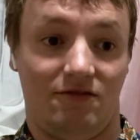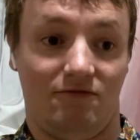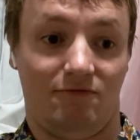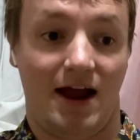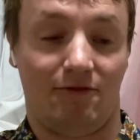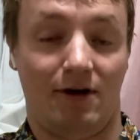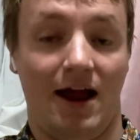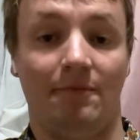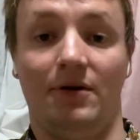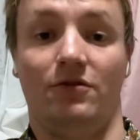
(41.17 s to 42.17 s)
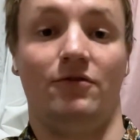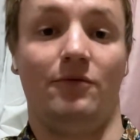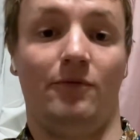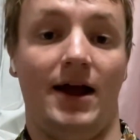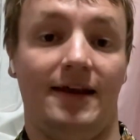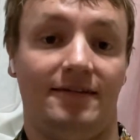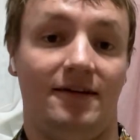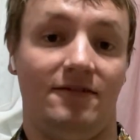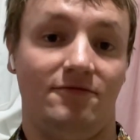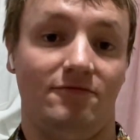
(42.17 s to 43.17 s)
ran rampant through the
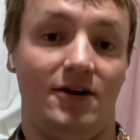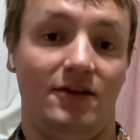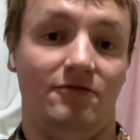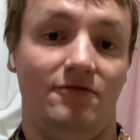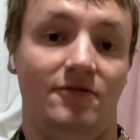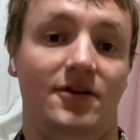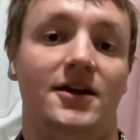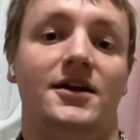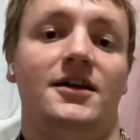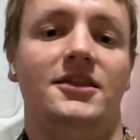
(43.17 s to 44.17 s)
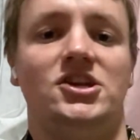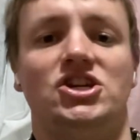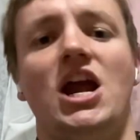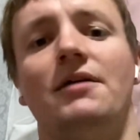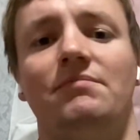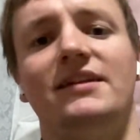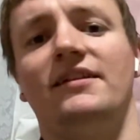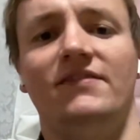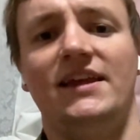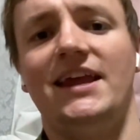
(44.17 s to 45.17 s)
West, running through the
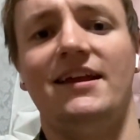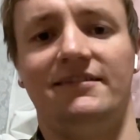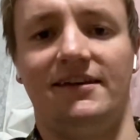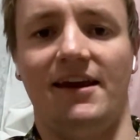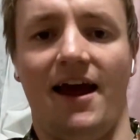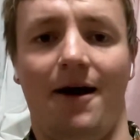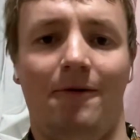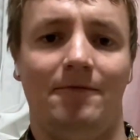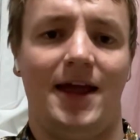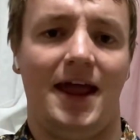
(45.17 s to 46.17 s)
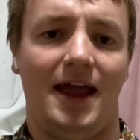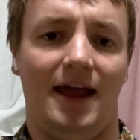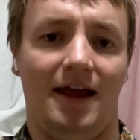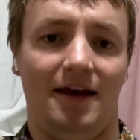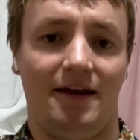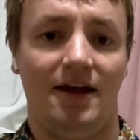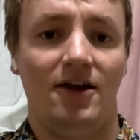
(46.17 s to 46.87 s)
champions of the East now. And